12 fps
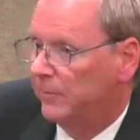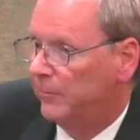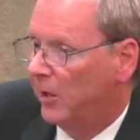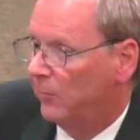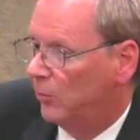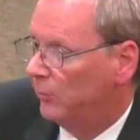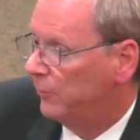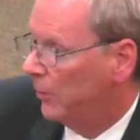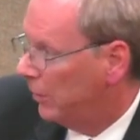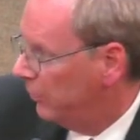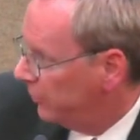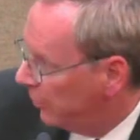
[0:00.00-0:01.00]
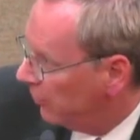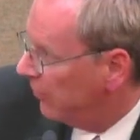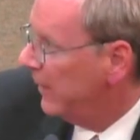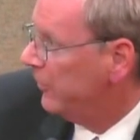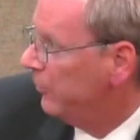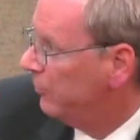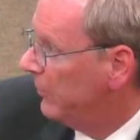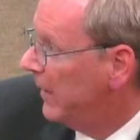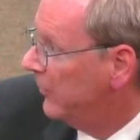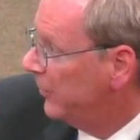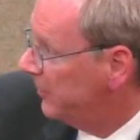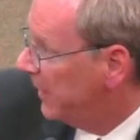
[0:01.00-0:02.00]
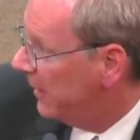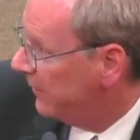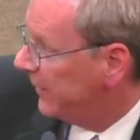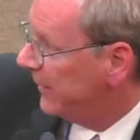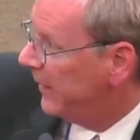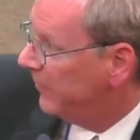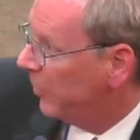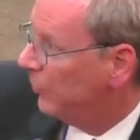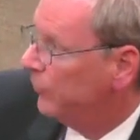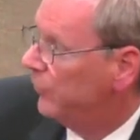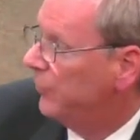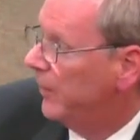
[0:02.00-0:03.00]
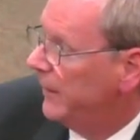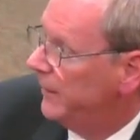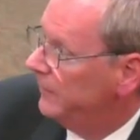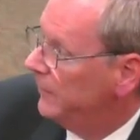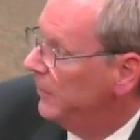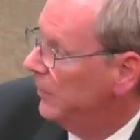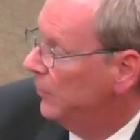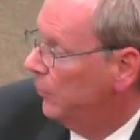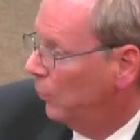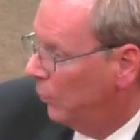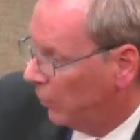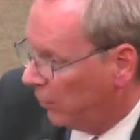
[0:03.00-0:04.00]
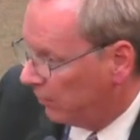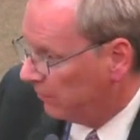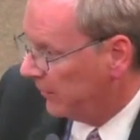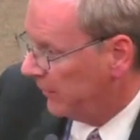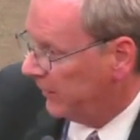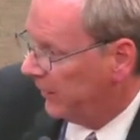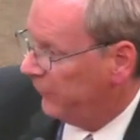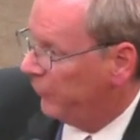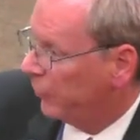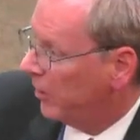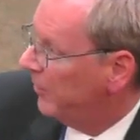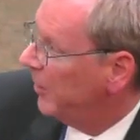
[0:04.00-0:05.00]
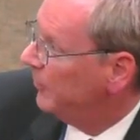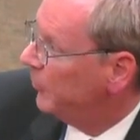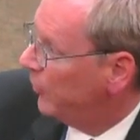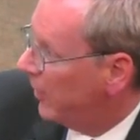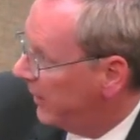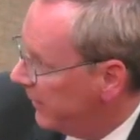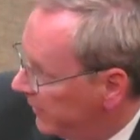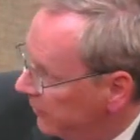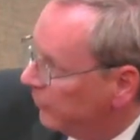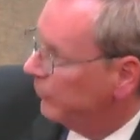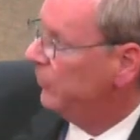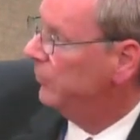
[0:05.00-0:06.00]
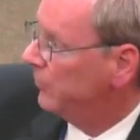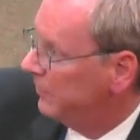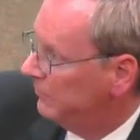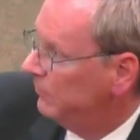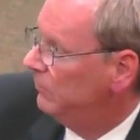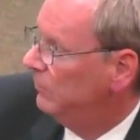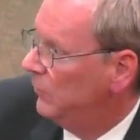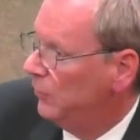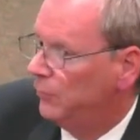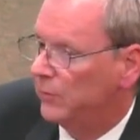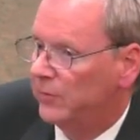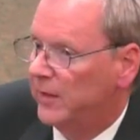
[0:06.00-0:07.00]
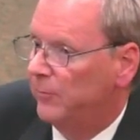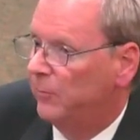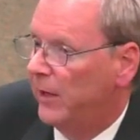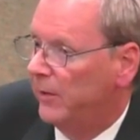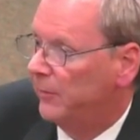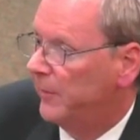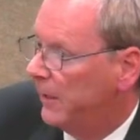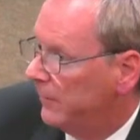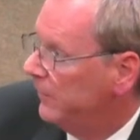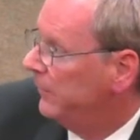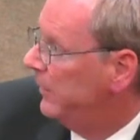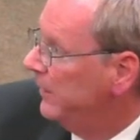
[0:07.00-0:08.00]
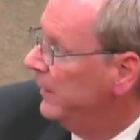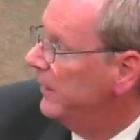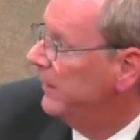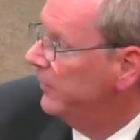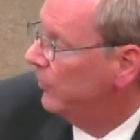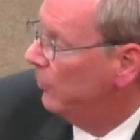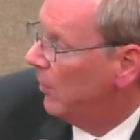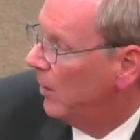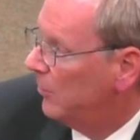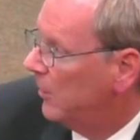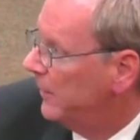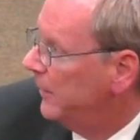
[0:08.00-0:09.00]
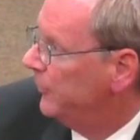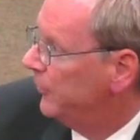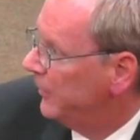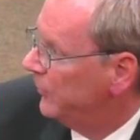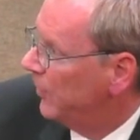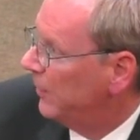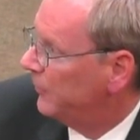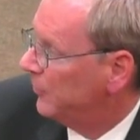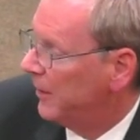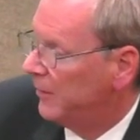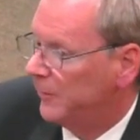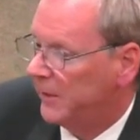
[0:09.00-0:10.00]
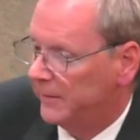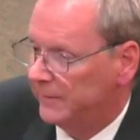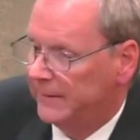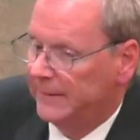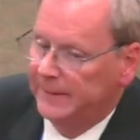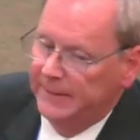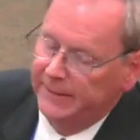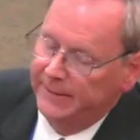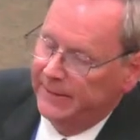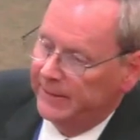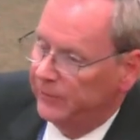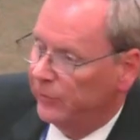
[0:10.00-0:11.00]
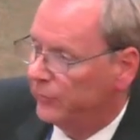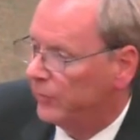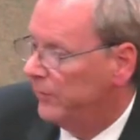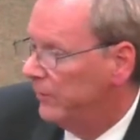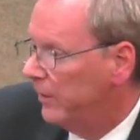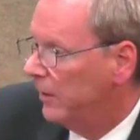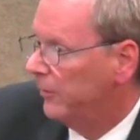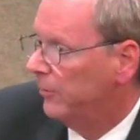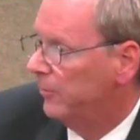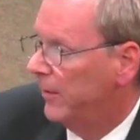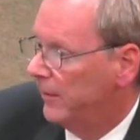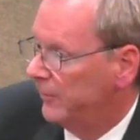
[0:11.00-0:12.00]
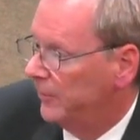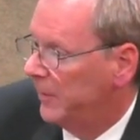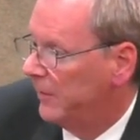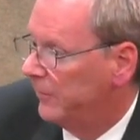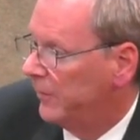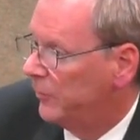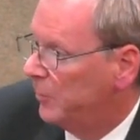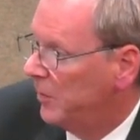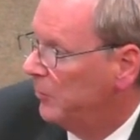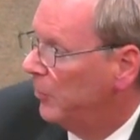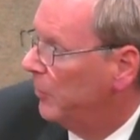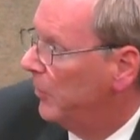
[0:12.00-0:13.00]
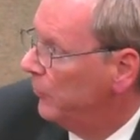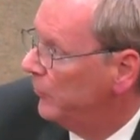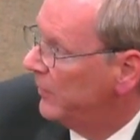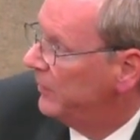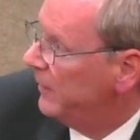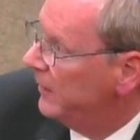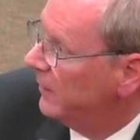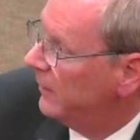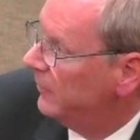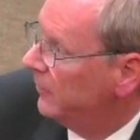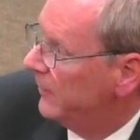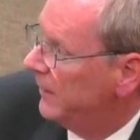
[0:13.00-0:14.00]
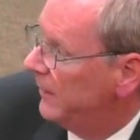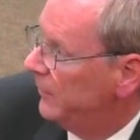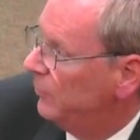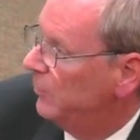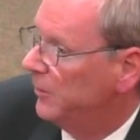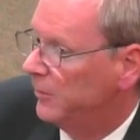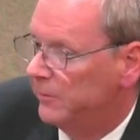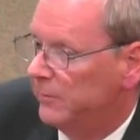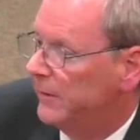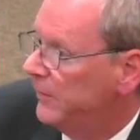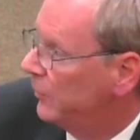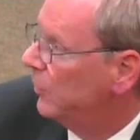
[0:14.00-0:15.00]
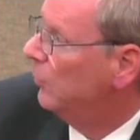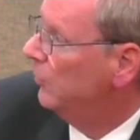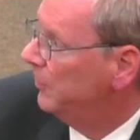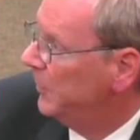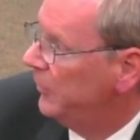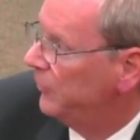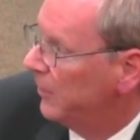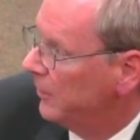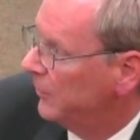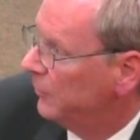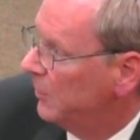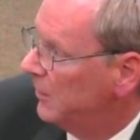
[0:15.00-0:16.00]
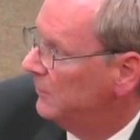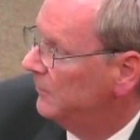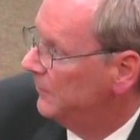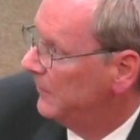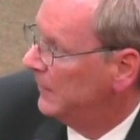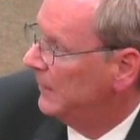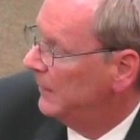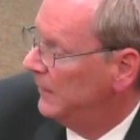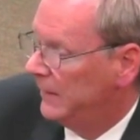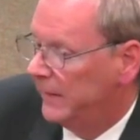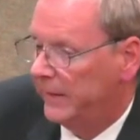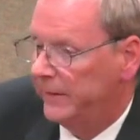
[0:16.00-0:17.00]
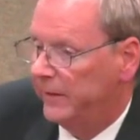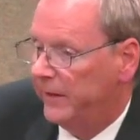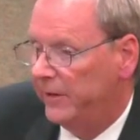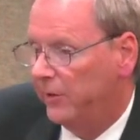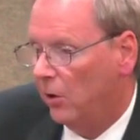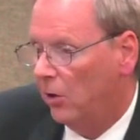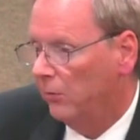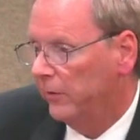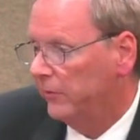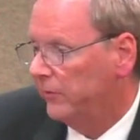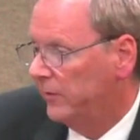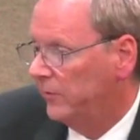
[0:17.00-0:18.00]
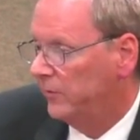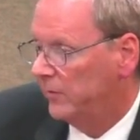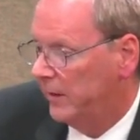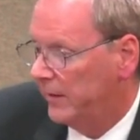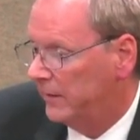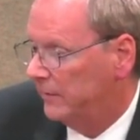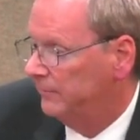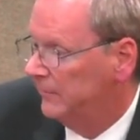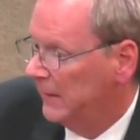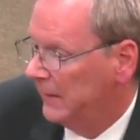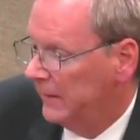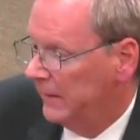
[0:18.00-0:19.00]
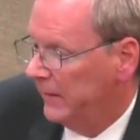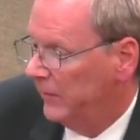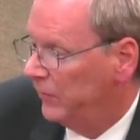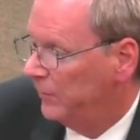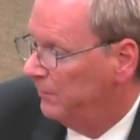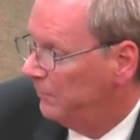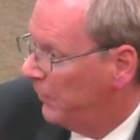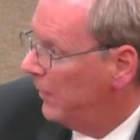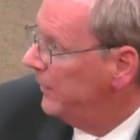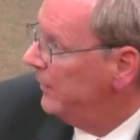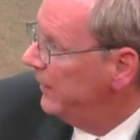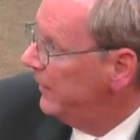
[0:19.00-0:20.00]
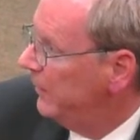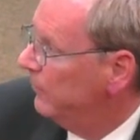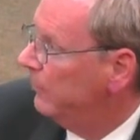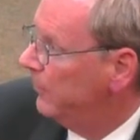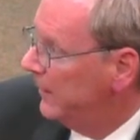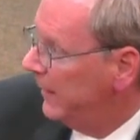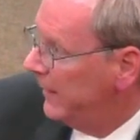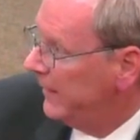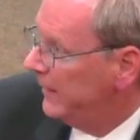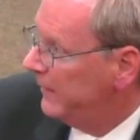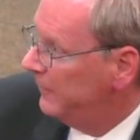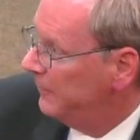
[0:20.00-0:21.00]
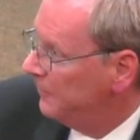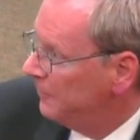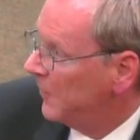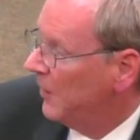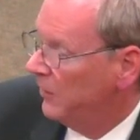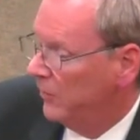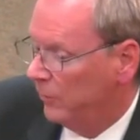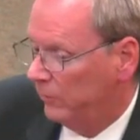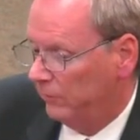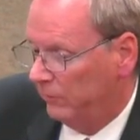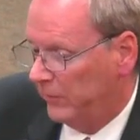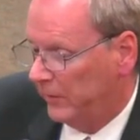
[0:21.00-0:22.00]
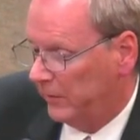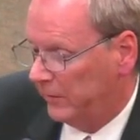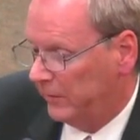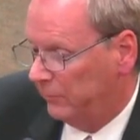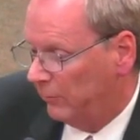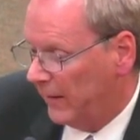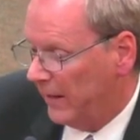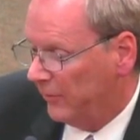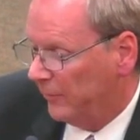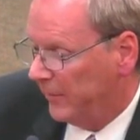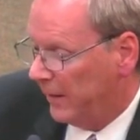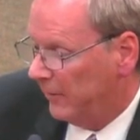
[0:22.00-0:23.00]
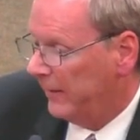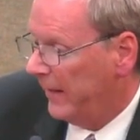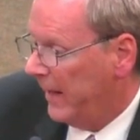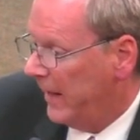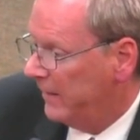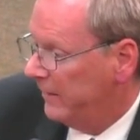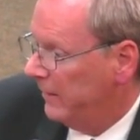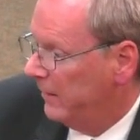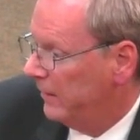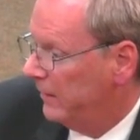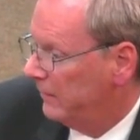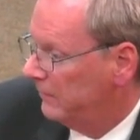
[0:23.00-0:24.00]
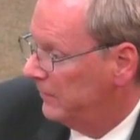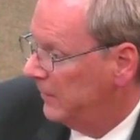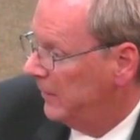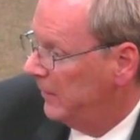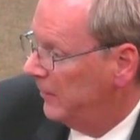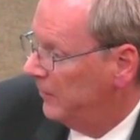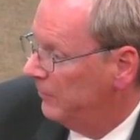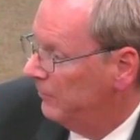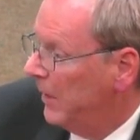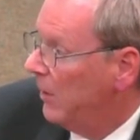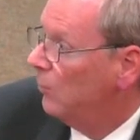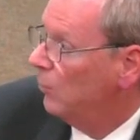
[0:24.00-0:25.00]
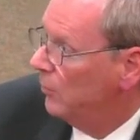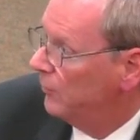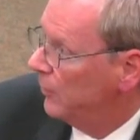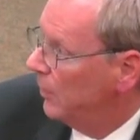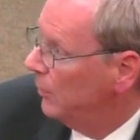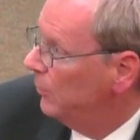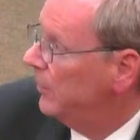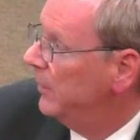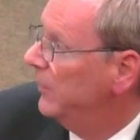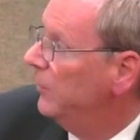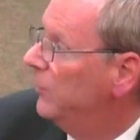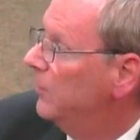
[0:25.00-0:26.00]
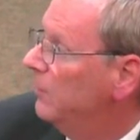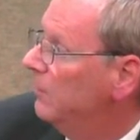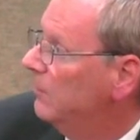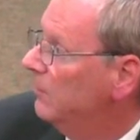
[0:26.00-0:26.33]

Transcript: Mount Wolf Road, go around a roundabout, and keep going straight. Or if you're coming up Triangle, you'll use the same roundabout and can get into the Wawa entrance off the roundabout. And then there's another roundabout that's being proposed at the other end where it hits Golden Beach Road as well. Okay. And all this is funding related. The roundabout at Mount Wolf Road is